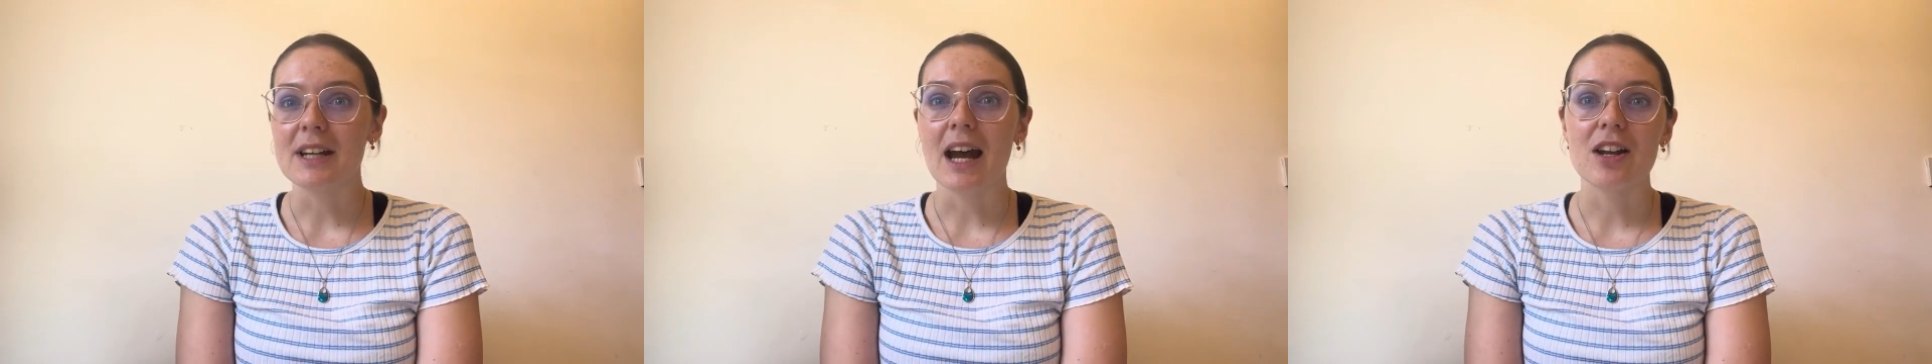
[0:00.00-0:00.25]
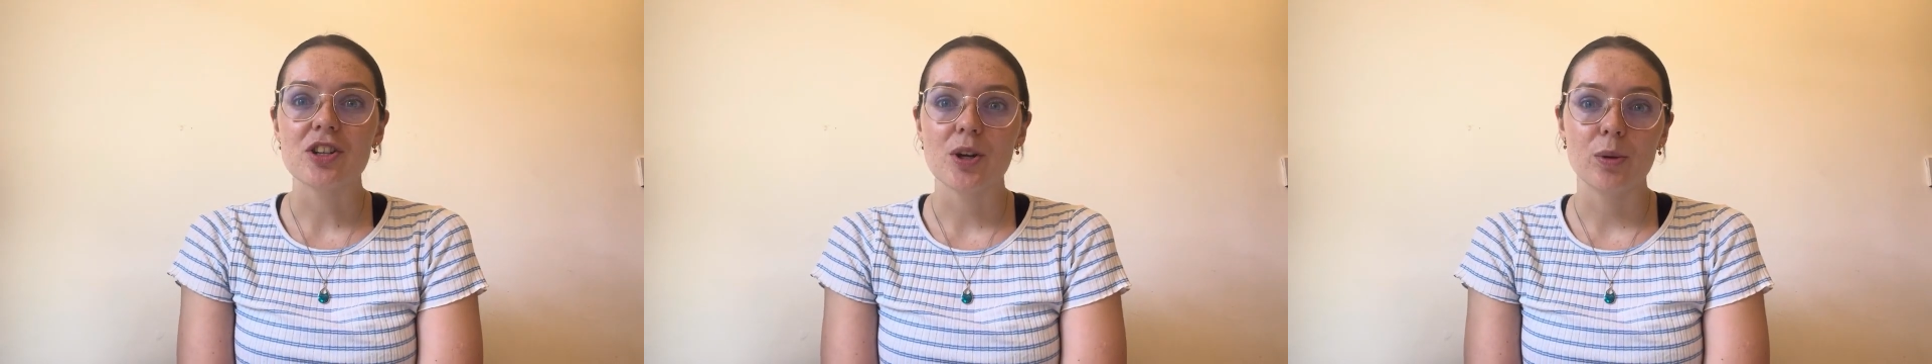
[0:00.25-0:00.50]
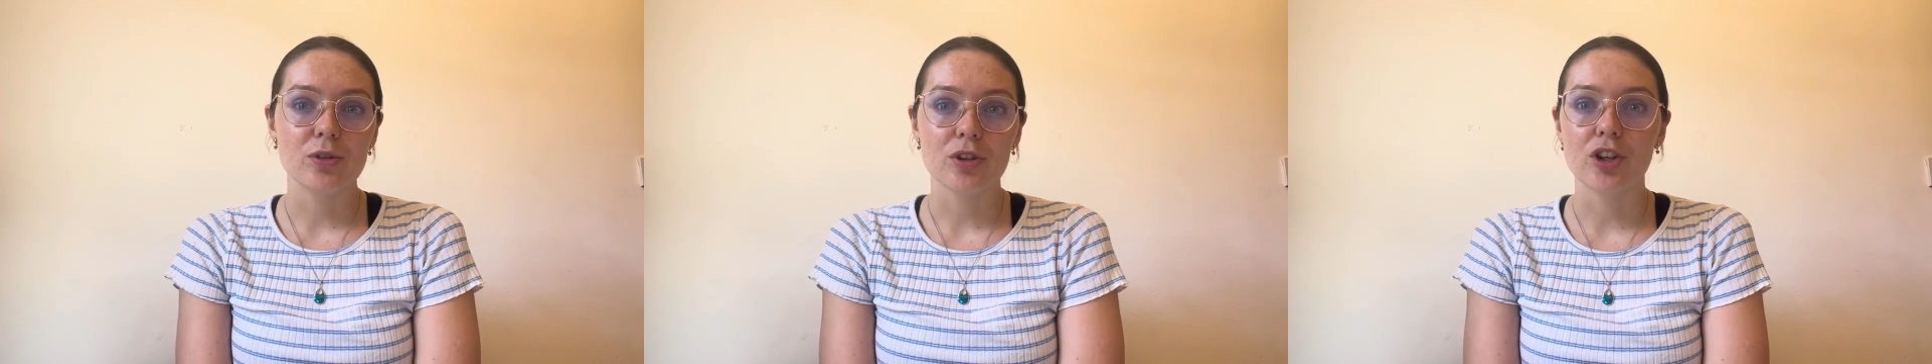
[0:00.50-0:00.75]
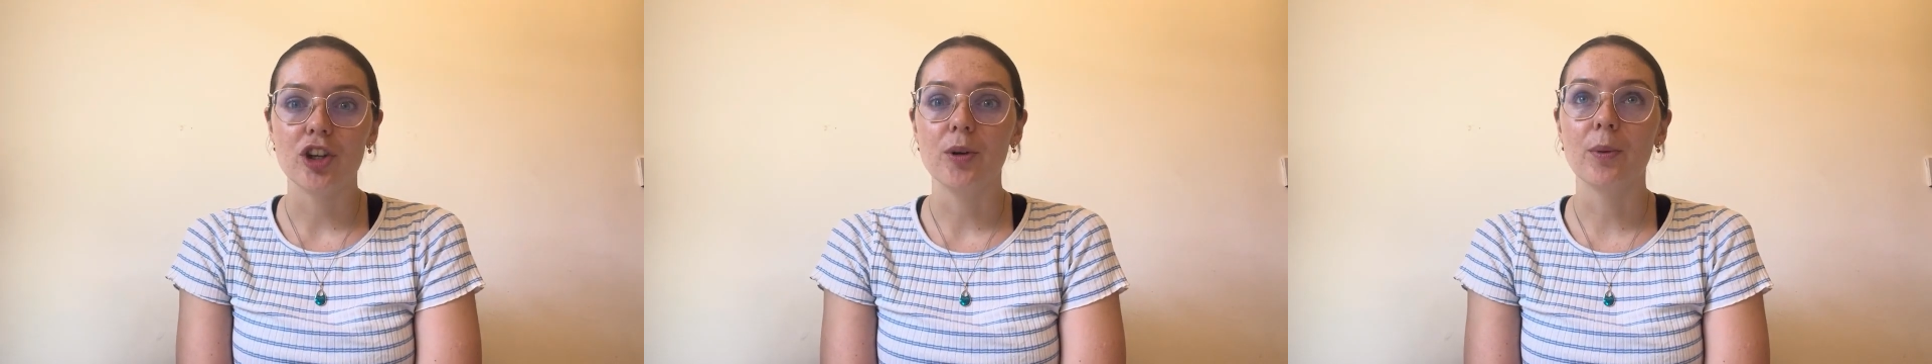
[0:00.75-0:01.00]
at children
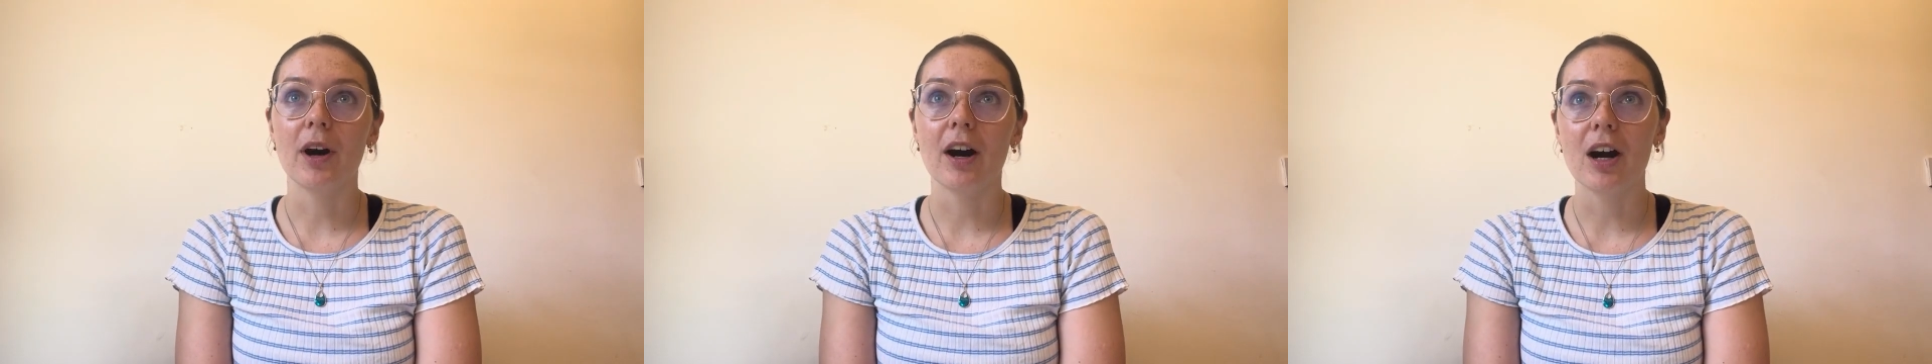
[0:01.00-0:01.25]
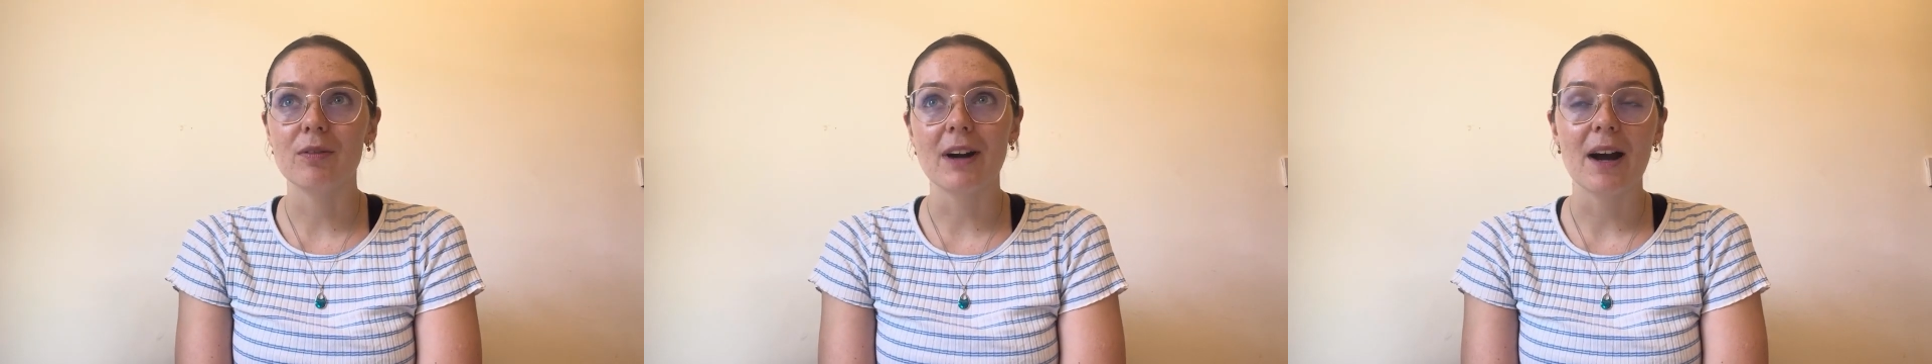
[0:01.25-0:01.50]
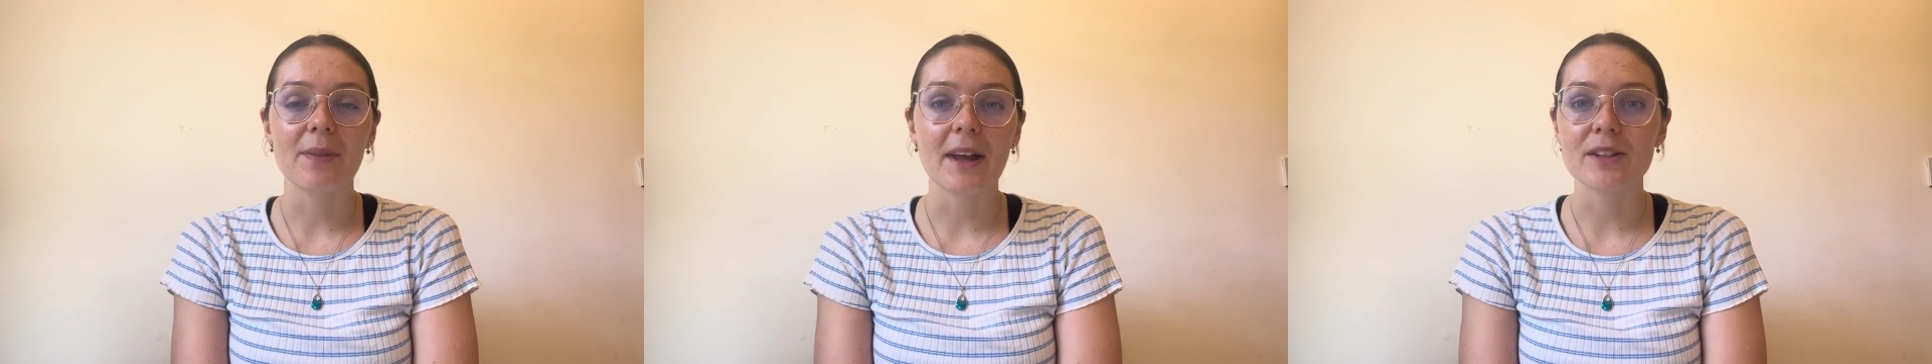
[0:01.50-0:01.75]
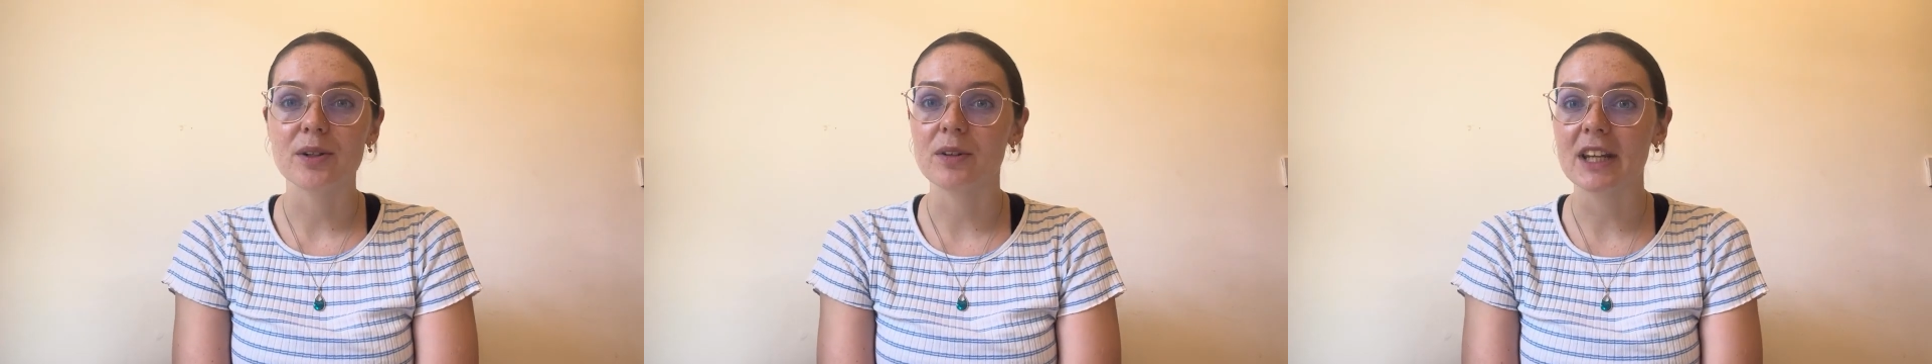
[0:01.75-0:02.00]
who are around that
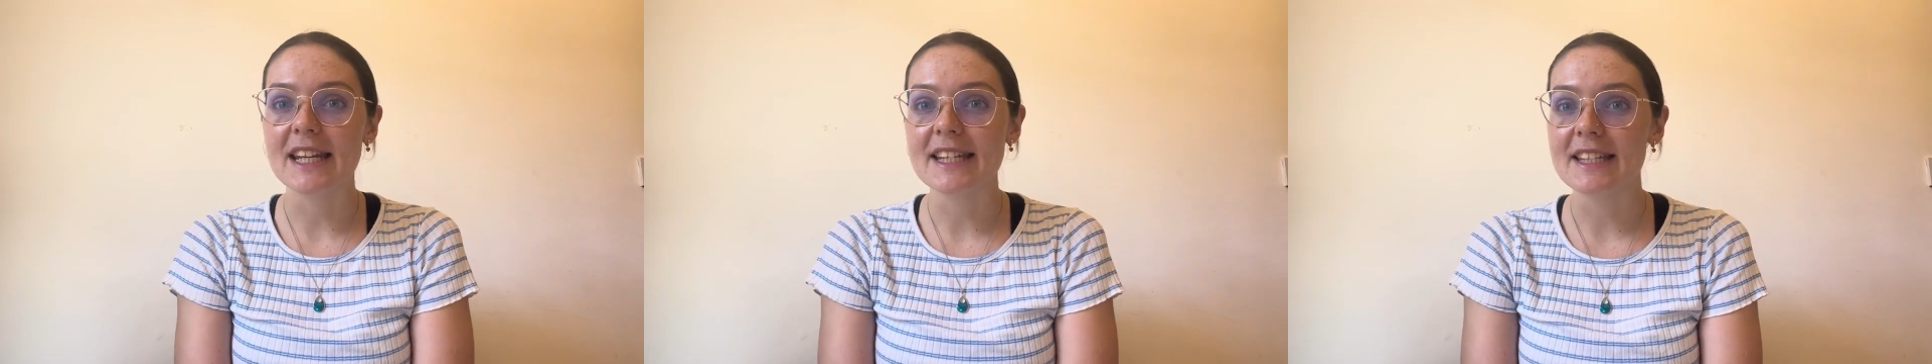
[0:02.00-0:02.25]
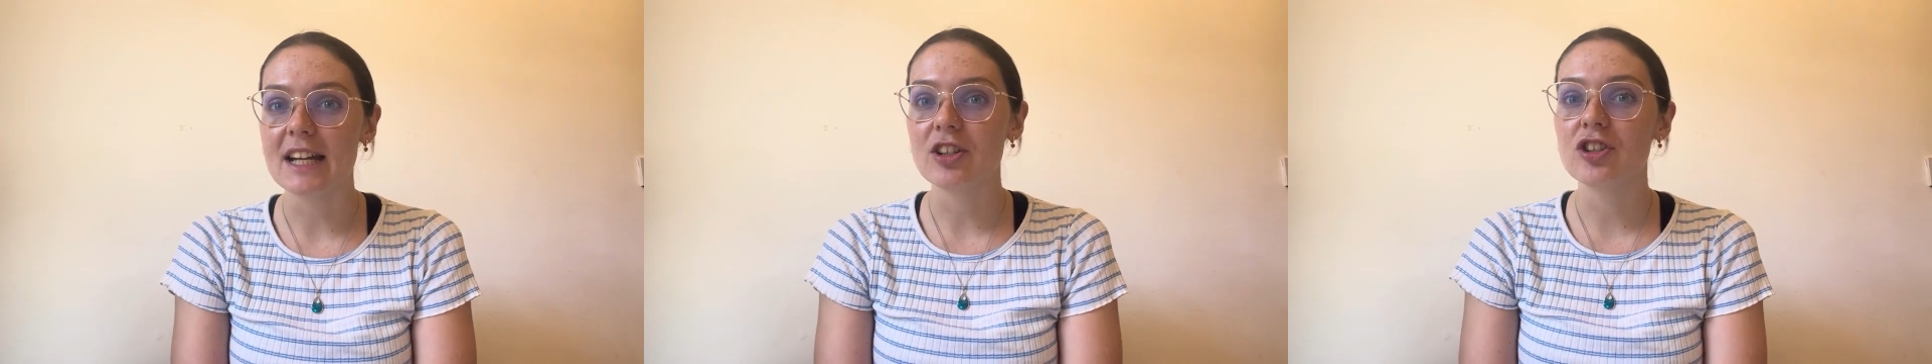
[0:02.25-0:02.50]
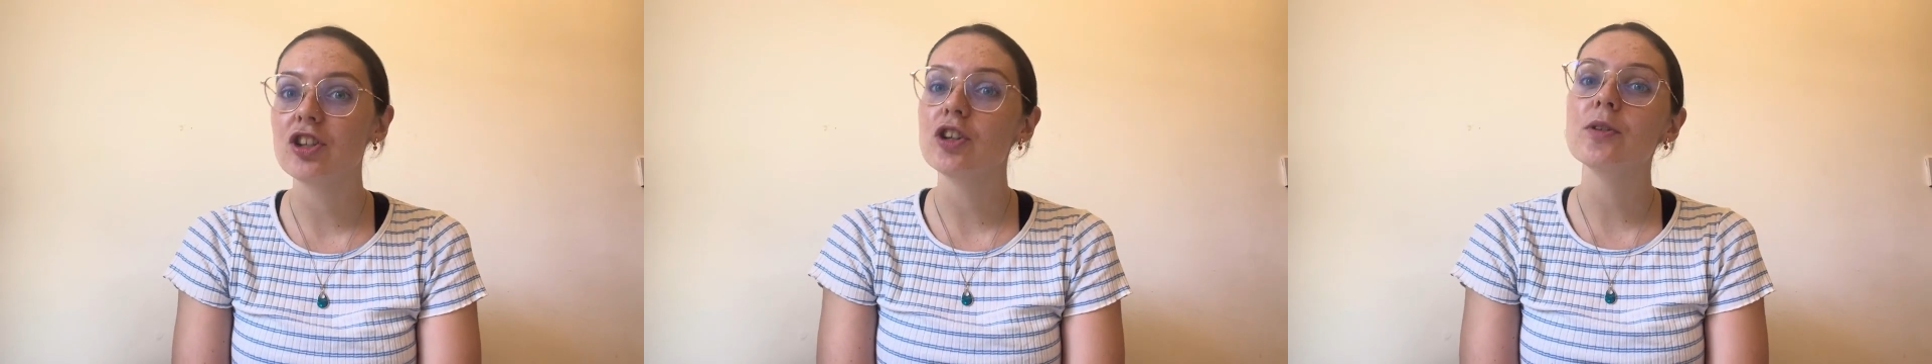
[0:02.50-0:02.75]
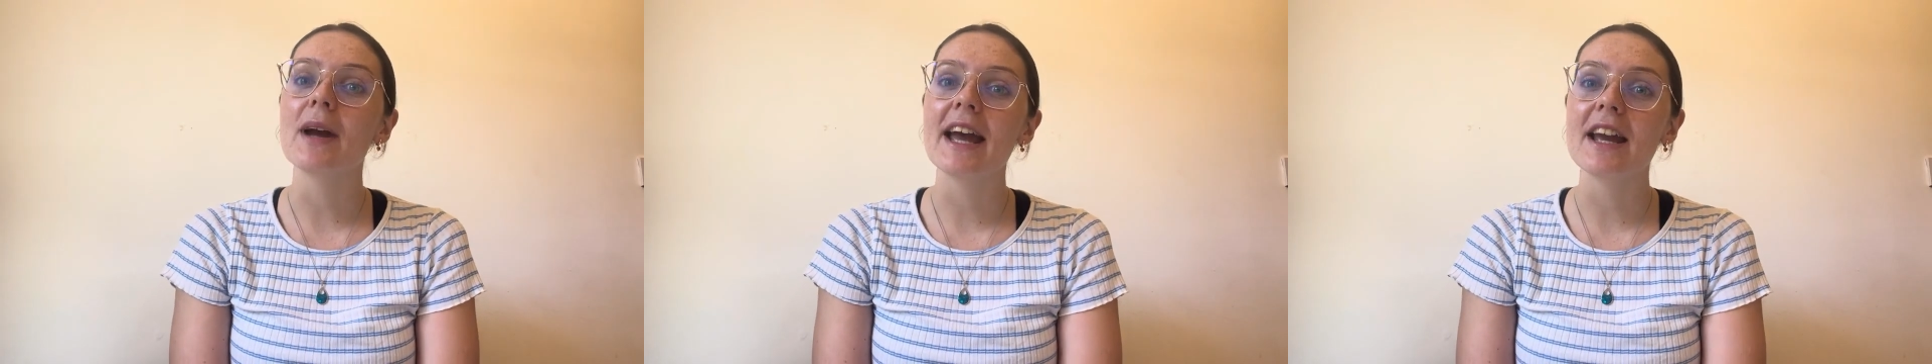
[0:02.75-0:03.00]
sort of Key Stage
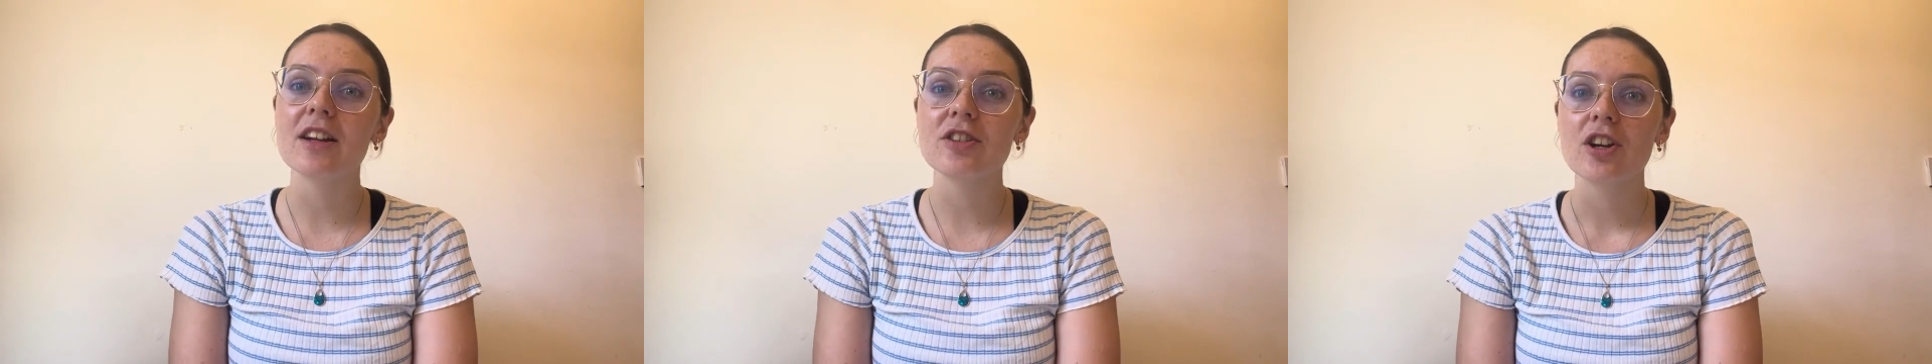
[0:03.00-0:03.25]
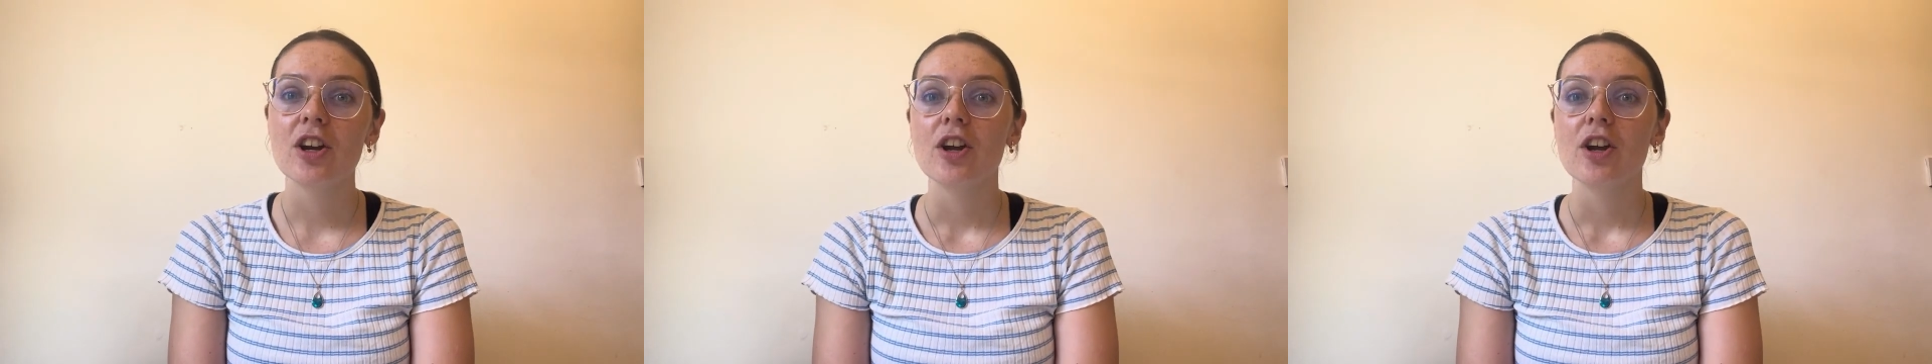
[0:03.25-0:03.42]
2 age,